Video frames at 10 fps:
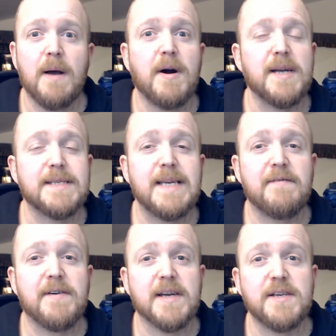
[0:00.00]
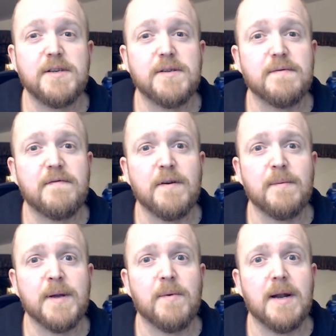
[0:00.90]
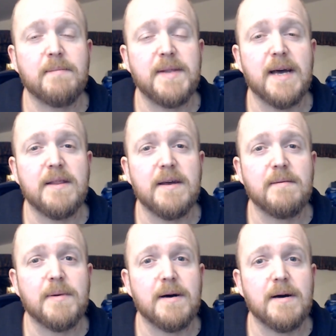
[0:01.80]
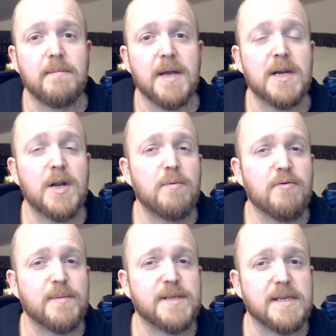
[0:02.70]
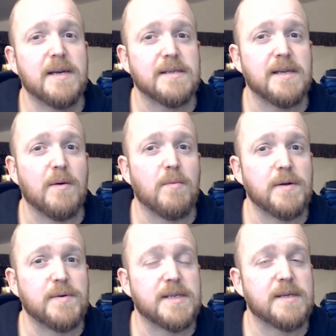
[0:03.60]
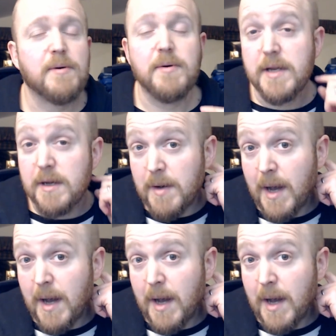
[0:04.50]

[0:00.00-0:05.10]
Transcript: I might see if I can do some filming while I'm down there, but I make no promises, because then I won't disappoint you.